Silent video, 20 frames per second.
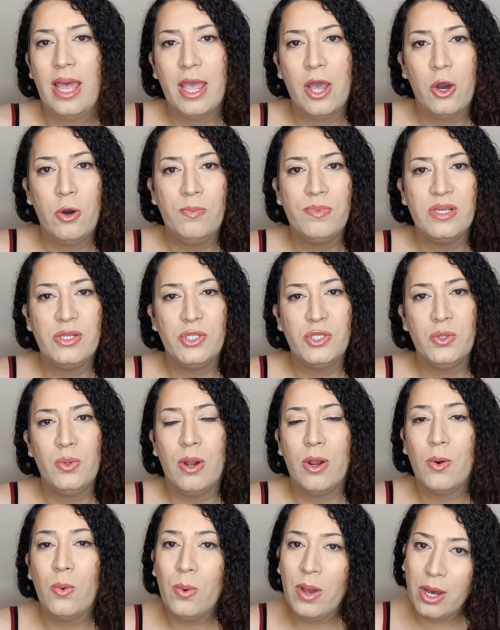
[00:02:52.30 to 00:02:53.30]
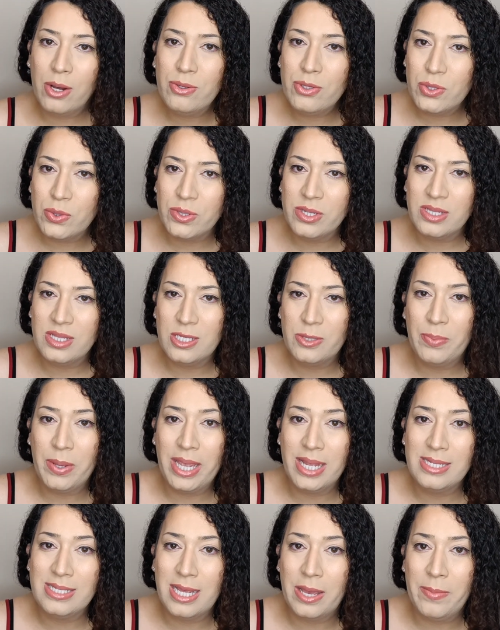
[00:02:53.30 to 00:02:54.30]
I hope that you are well during this
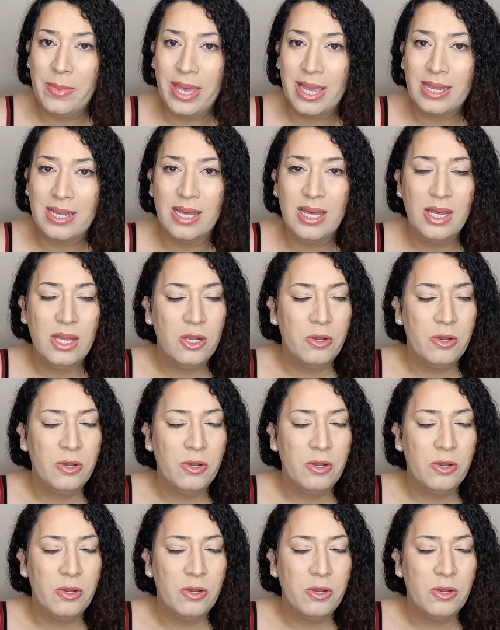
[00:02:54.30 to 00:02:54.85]
pandemic,